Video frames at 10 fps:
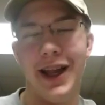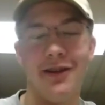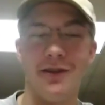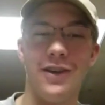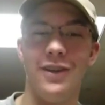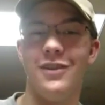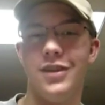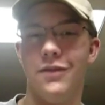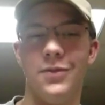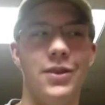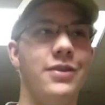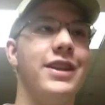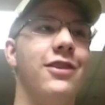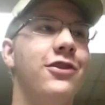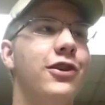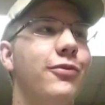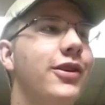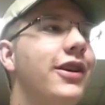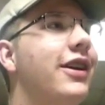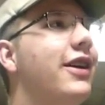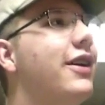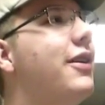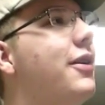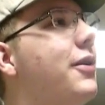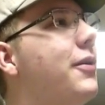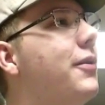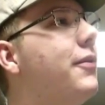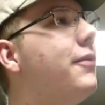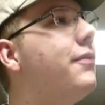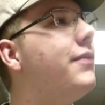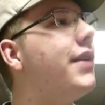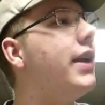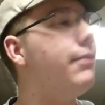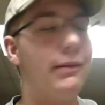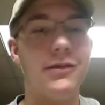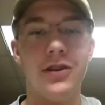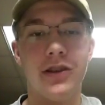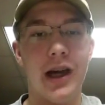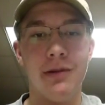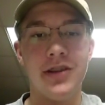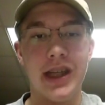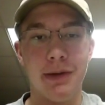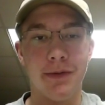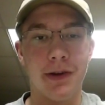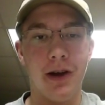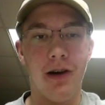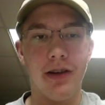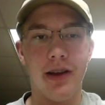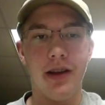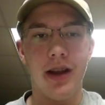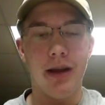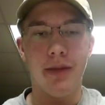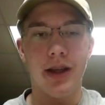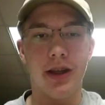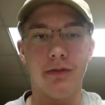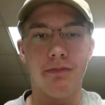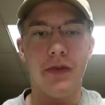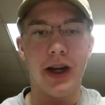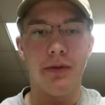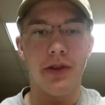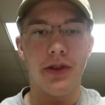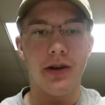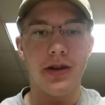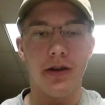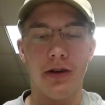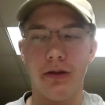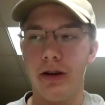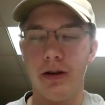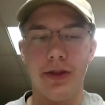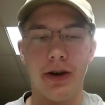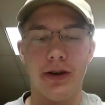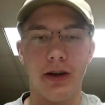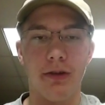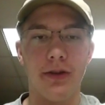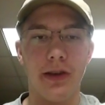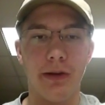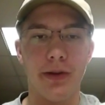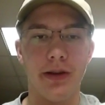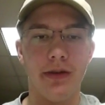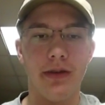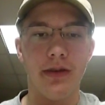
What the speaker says: I ain't gonna call it shovel though. It sounds stupid. And he pretty much just called me stupid for calling it, and I'm like, you're fighting with a 13-year-old, calling a 13-year-old stupid.